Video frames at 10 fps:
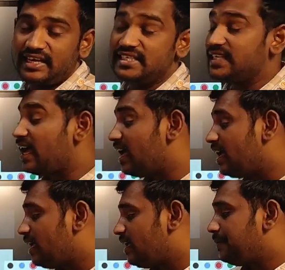That is
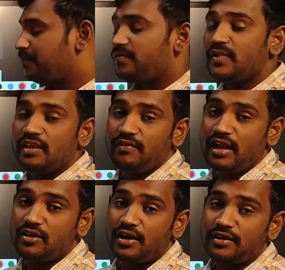the
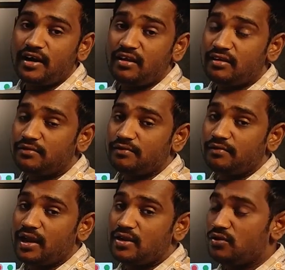evaluated
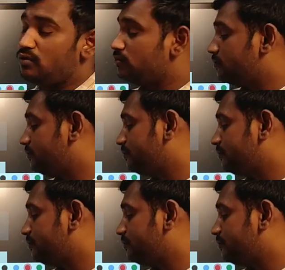value